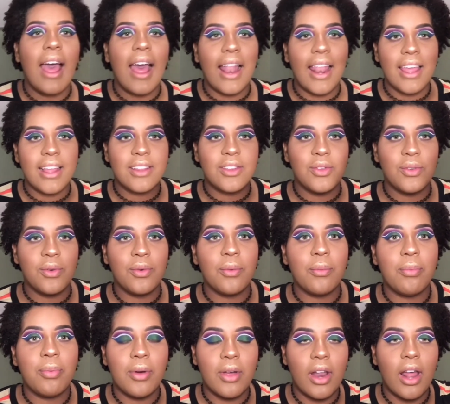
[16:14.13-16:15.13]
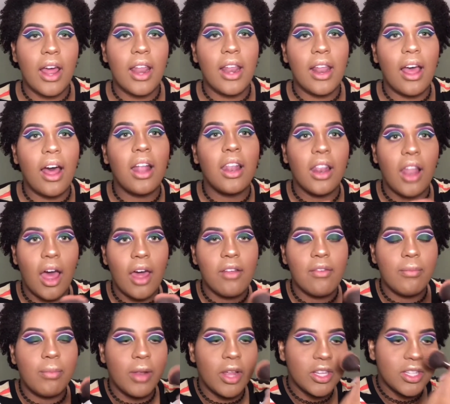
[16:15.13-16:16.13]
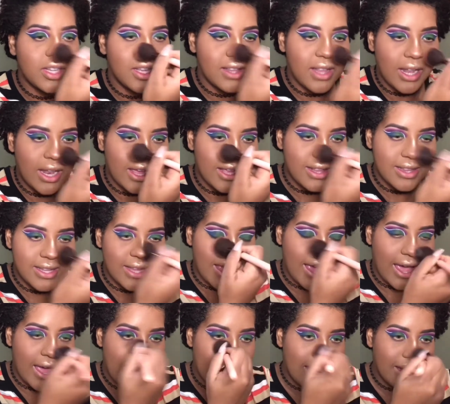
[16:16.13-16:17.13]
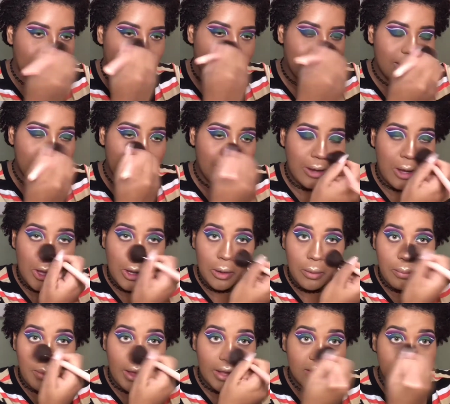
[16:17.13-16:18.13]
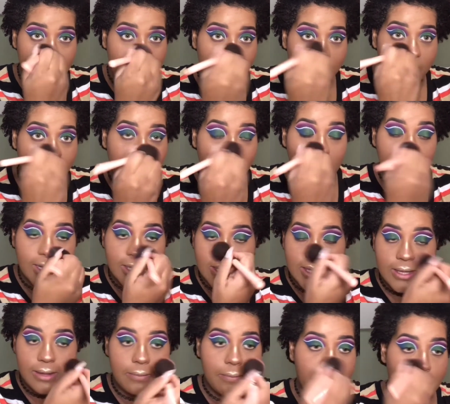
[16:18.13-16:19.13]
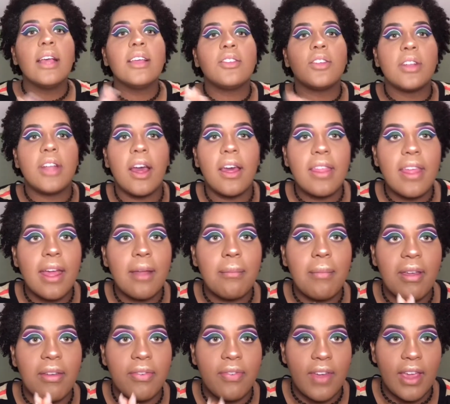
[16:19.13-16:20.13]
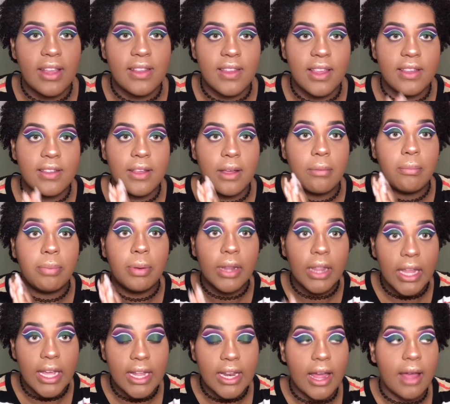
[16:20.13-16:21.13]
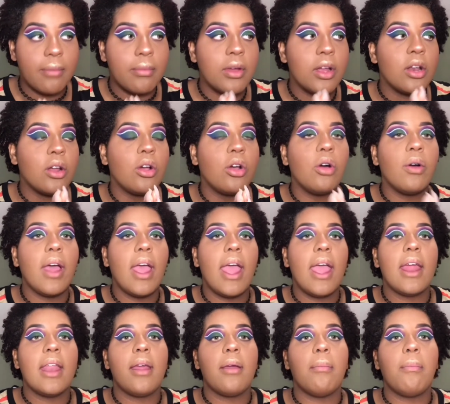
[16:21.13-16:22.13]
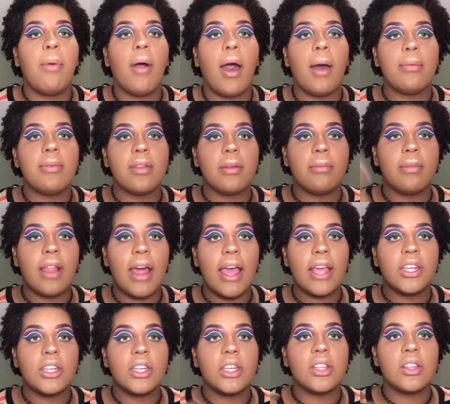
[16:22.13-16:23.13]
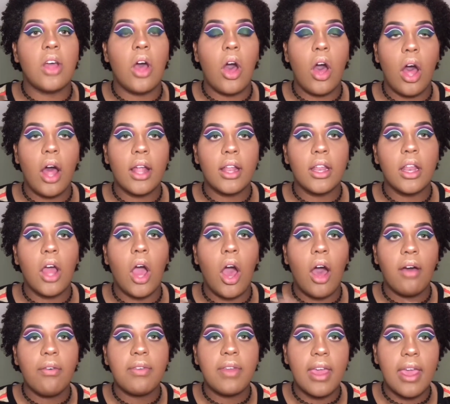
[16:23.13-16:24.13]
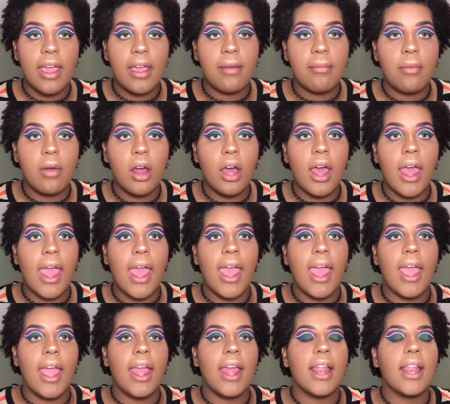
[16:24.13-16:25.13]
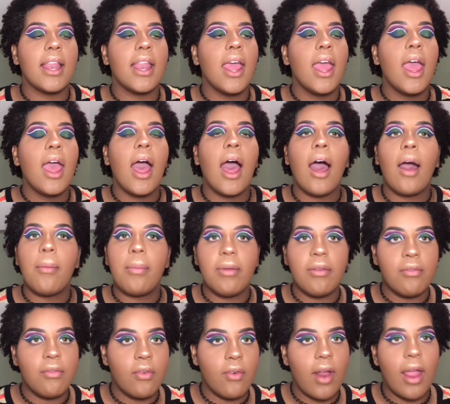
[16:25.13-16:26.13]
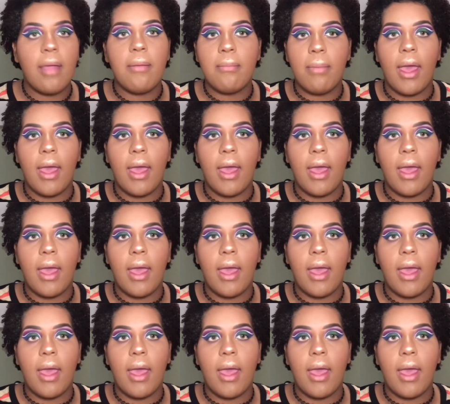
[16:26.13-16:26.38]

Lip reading: I like to put on a lot of blush because I like to add color back to my face. So now that my face is complete, I'm gonna go ahead and pop some lashes on off camera, and I'll be right